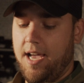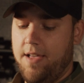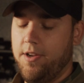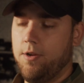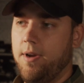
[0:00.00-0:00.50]

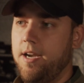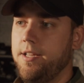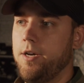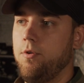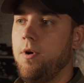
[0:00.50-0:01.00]
having your
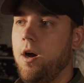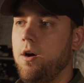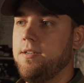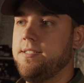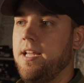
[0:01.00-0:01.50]
radio
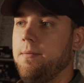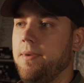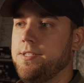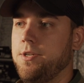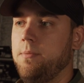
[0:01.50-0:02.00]
on
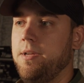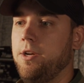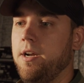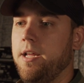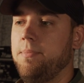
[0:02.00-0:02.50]
standby is going to be
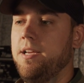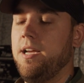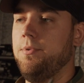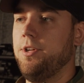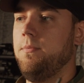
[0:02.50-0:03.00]
great. Being
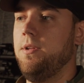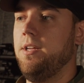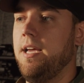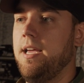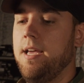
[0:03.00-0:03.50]
able to
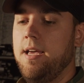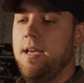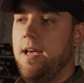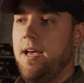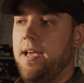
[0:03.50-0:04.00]
communicate,
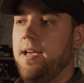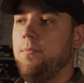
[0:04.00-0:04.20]
hey,